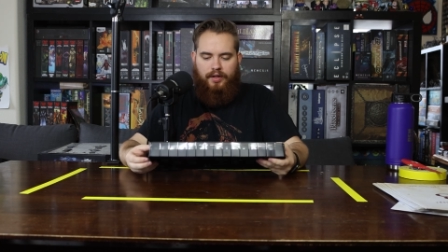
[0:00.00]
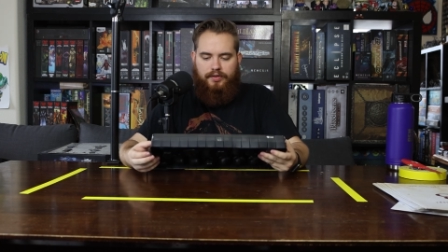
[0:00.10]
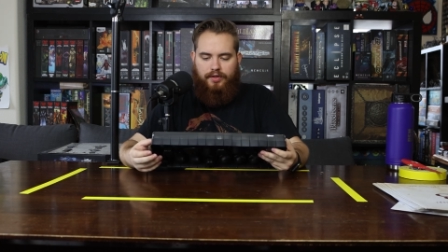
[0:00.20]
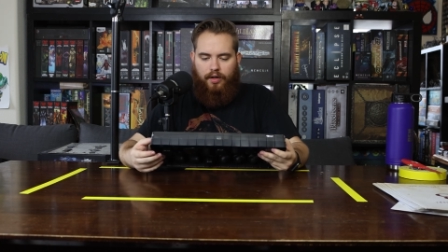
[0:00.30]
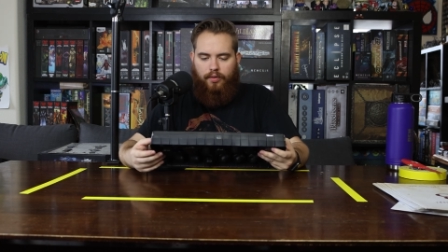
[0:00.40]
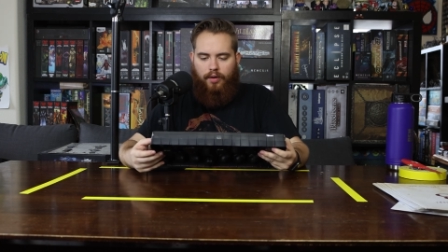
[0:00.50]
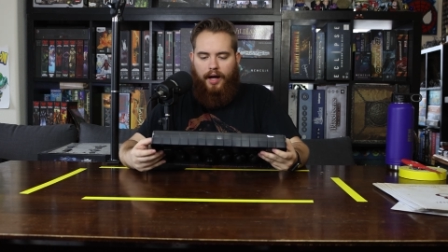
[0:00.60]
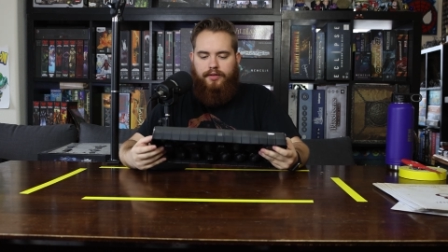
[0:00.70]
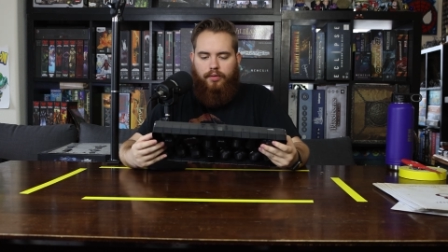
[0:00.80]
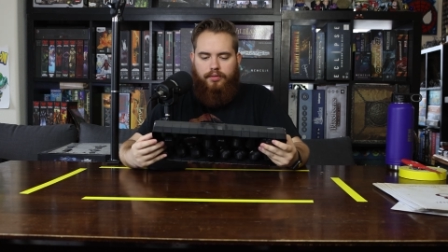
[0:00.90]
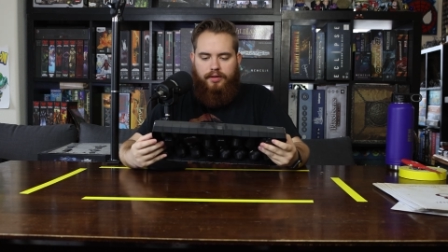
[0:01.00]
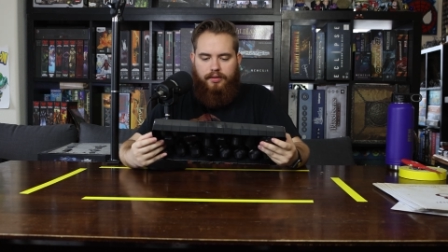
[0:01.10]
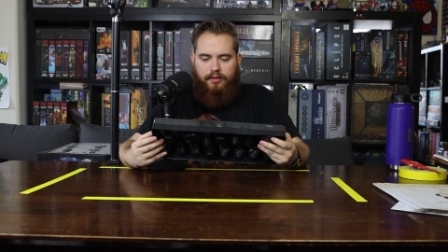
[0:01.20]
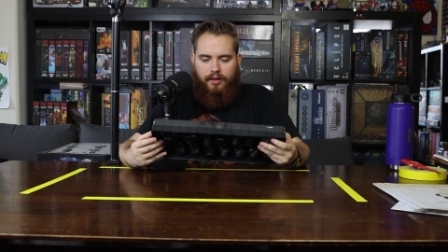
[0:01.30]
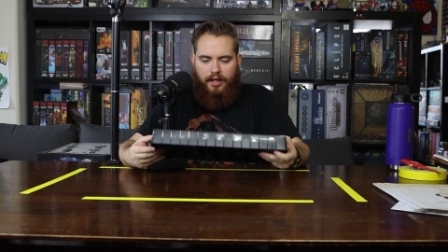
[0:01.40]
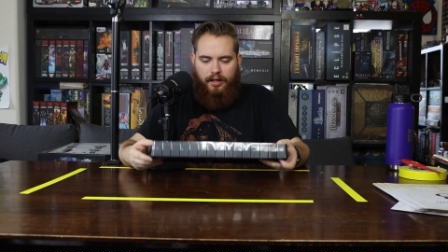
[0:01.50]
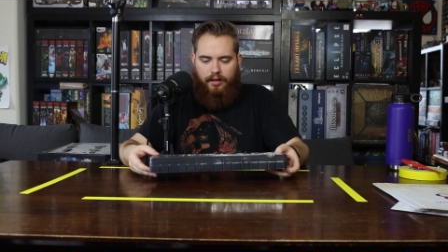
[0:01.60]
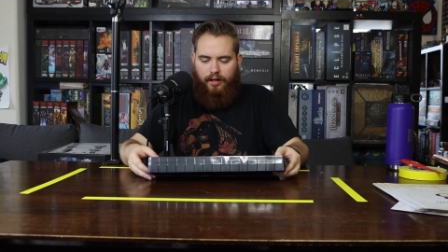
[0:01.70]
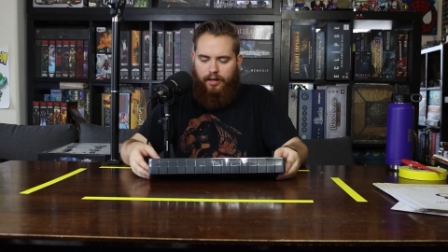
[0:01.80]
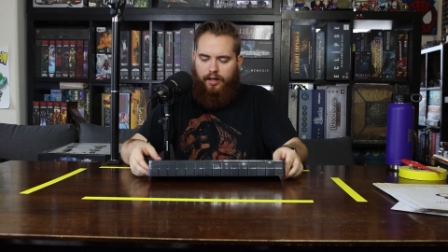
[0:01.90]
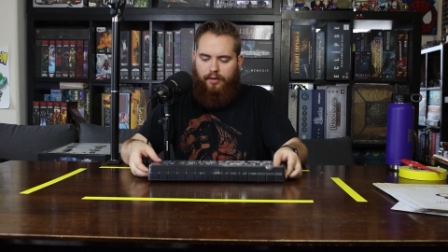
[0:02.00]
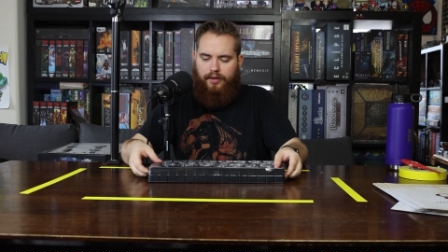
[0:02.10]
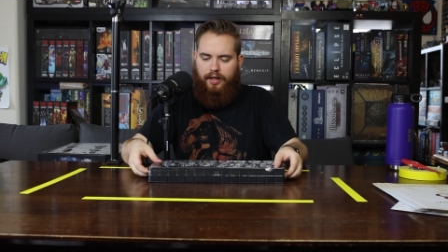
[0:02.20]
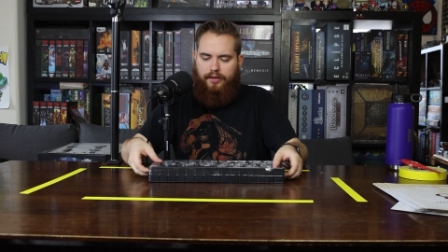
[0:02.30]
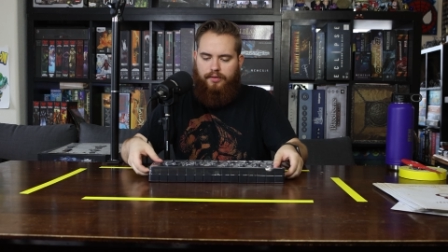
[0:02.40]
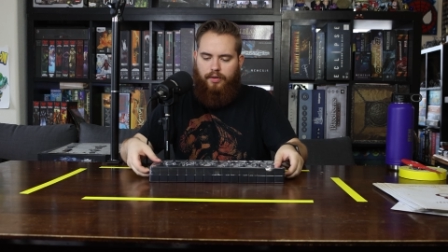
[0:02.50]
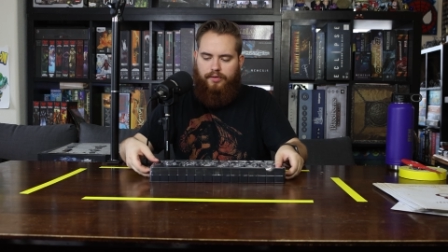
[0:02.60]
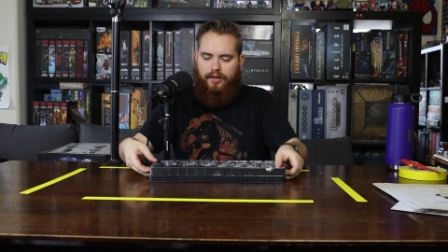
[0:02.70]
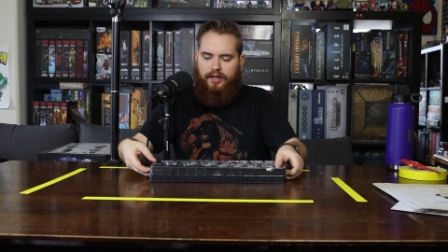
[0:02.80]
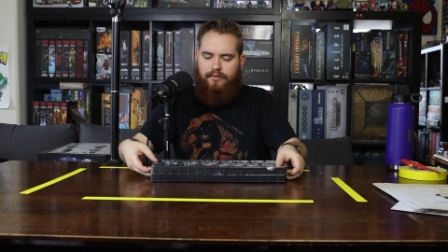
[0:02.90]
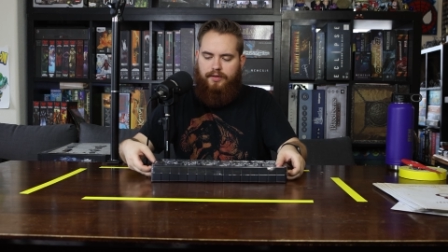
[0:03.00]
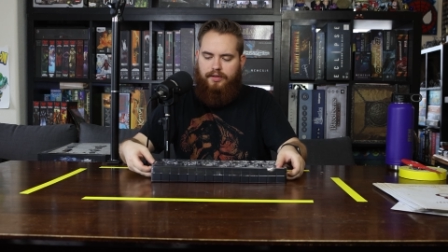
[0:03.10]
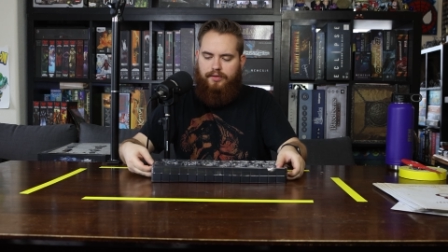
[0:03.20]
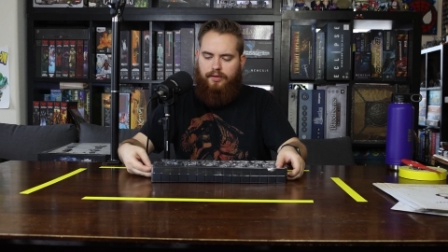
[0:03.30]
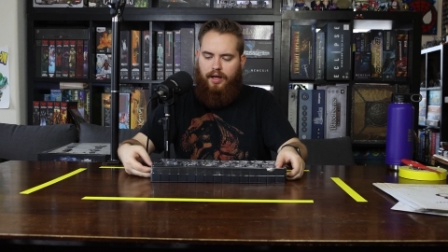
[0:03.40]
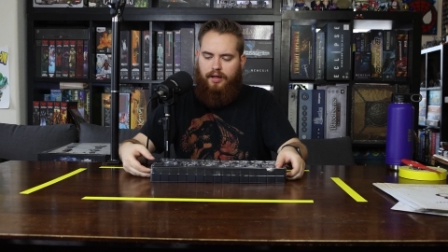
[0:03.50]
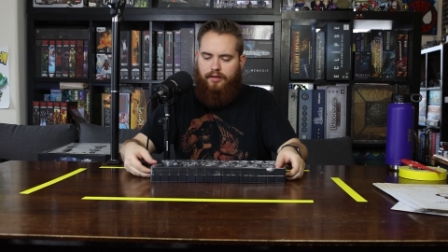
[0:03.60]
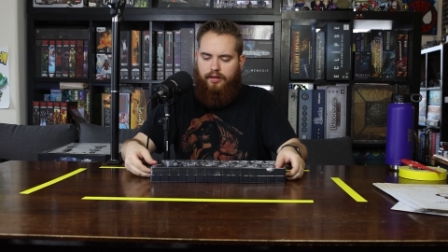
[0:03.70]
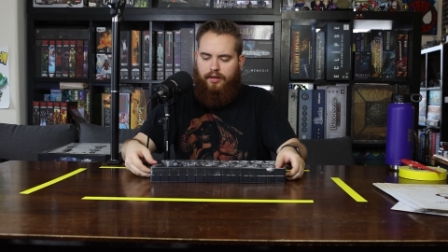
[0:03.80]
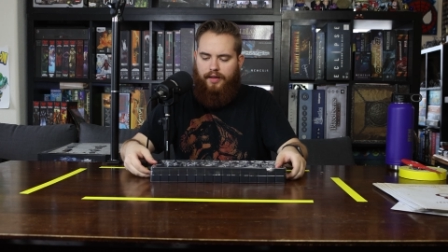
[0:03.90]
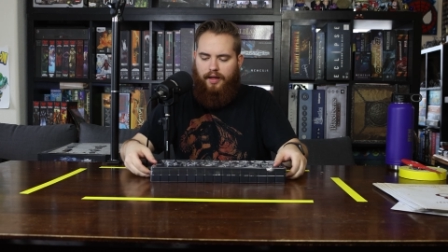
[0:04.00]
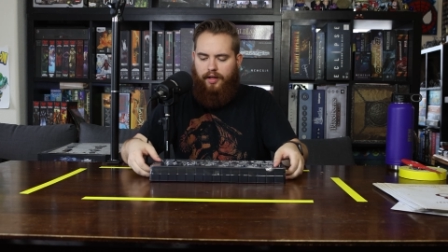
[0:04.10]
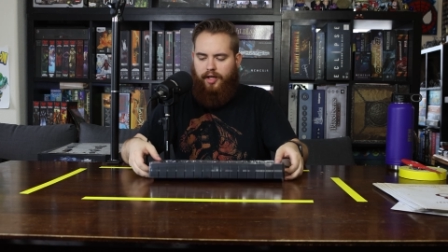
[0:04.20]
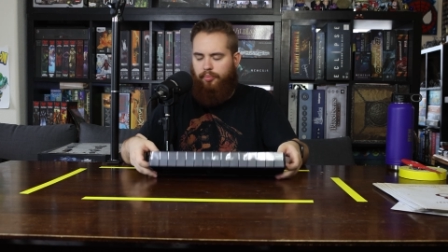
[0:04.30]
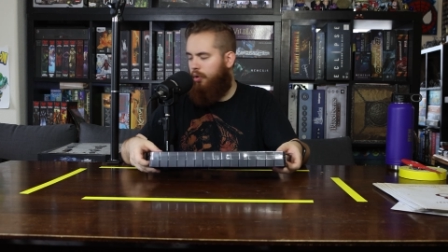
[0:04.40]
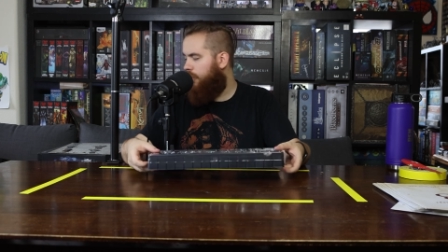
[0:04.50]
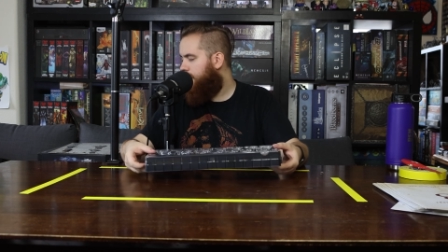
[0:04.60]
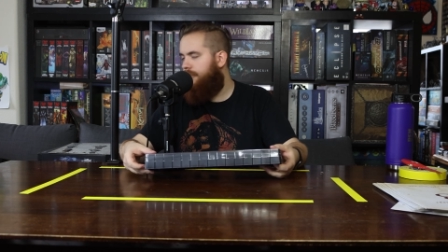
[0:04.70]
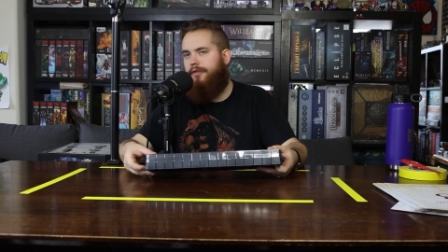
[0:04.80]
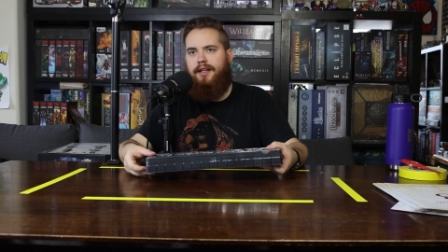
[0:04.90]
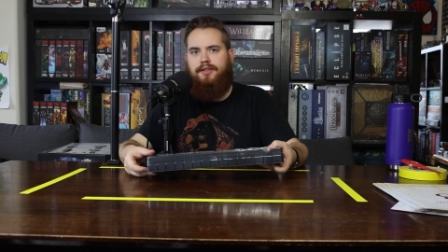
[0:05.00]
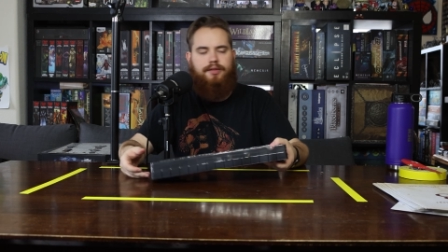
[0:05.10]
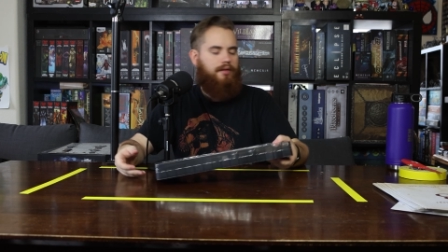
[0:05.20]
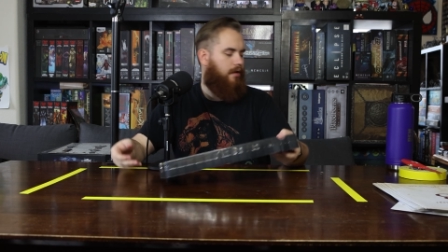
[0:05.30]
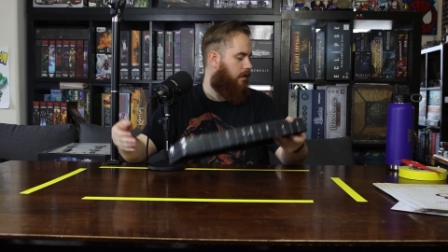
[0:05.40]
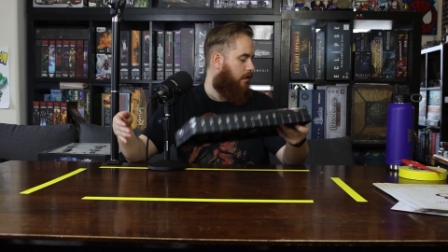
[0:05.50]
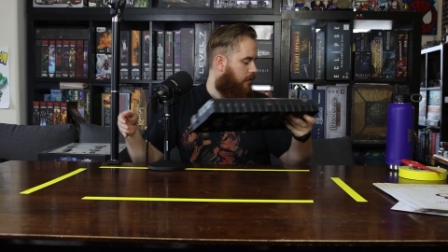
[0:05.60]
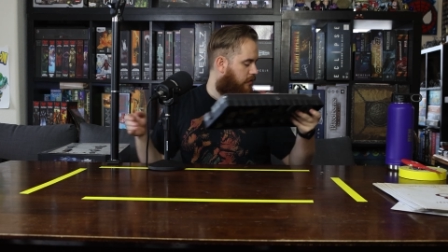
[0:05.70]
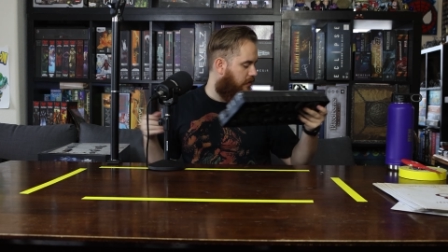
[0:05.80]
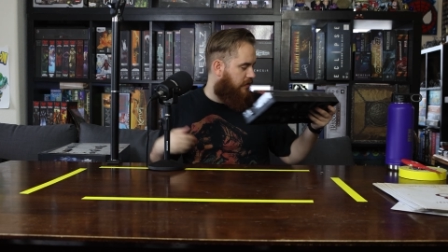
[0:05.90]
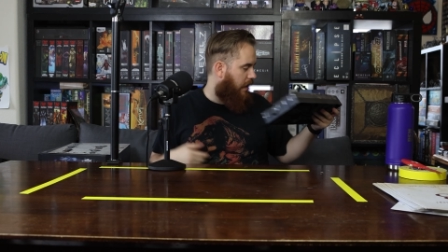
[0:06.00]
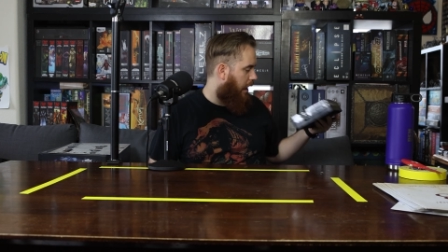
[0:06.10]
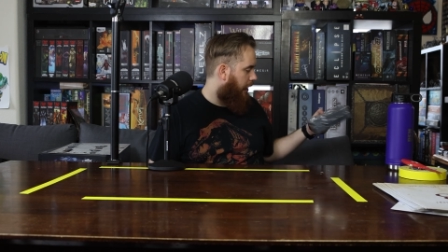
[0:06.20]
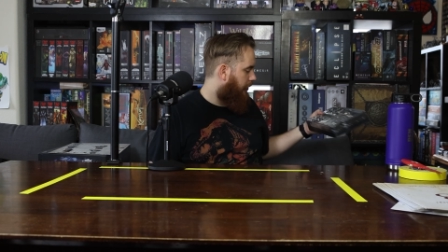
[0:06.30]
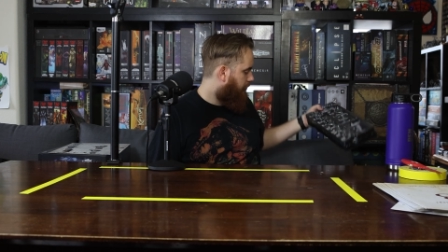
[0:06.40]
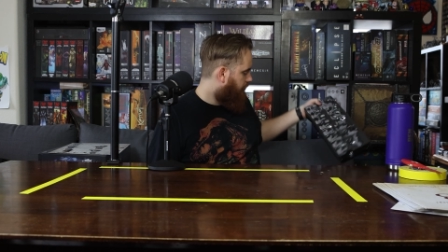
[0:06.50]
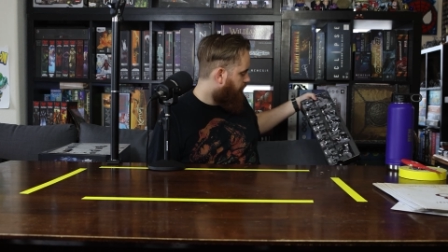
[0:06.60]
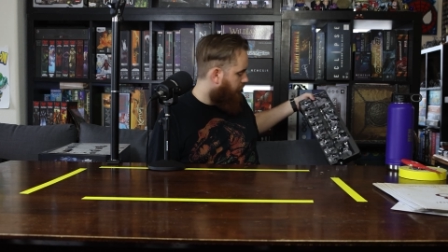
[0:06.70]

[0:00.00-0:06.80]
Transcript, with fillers: So I don't think I don't think I noticed any of these had the that like push fit design.